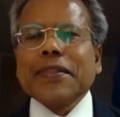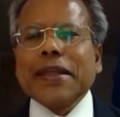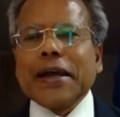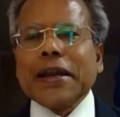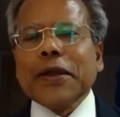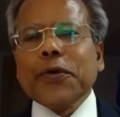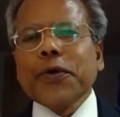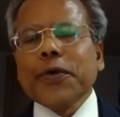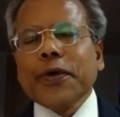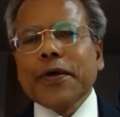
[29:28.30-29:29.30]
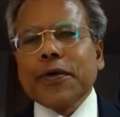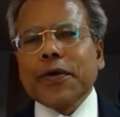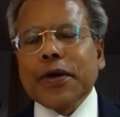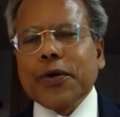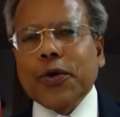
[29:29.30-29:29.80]
the new
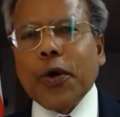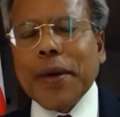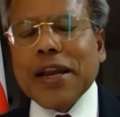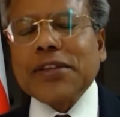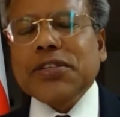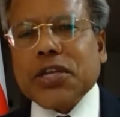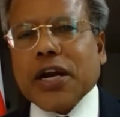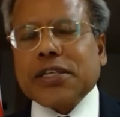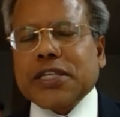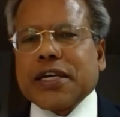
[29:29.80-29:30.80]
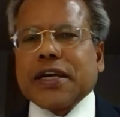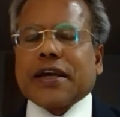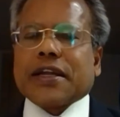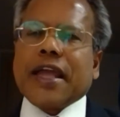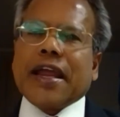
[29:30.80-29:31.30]
global structure
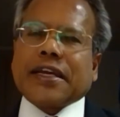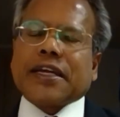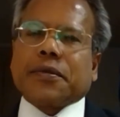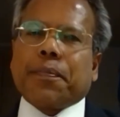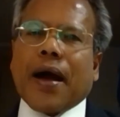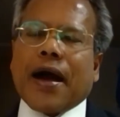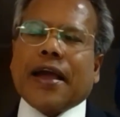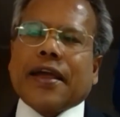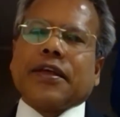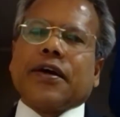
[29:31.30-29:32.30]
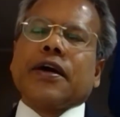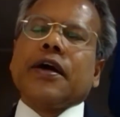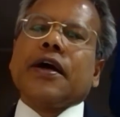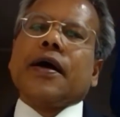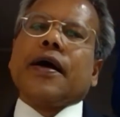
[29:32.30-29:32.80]
created by the
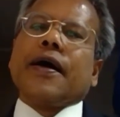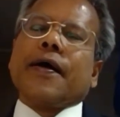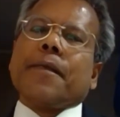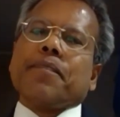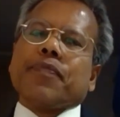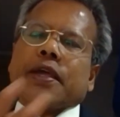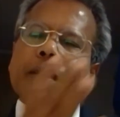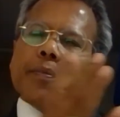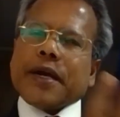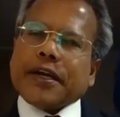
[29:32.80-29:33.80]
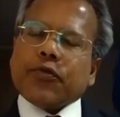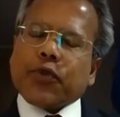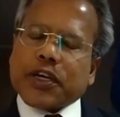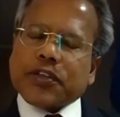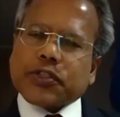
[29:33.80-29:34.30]
um, Bretton
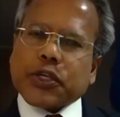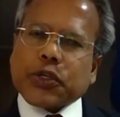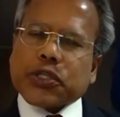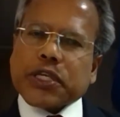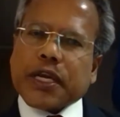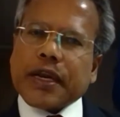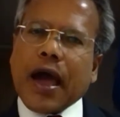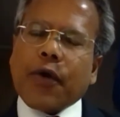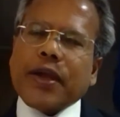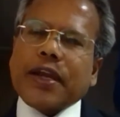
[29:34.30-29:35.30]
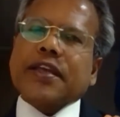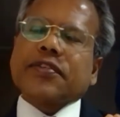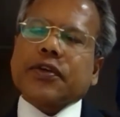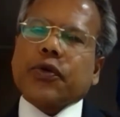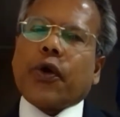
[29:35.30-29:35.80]
Woods institution. Now it
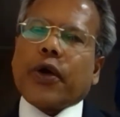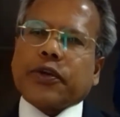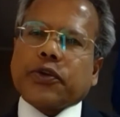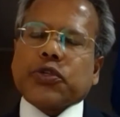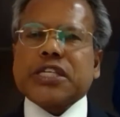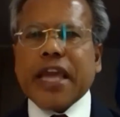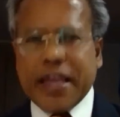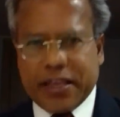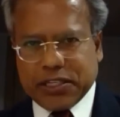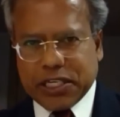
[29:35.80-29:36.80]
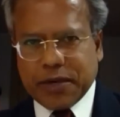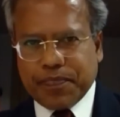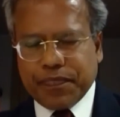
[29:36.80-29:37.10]
is going to change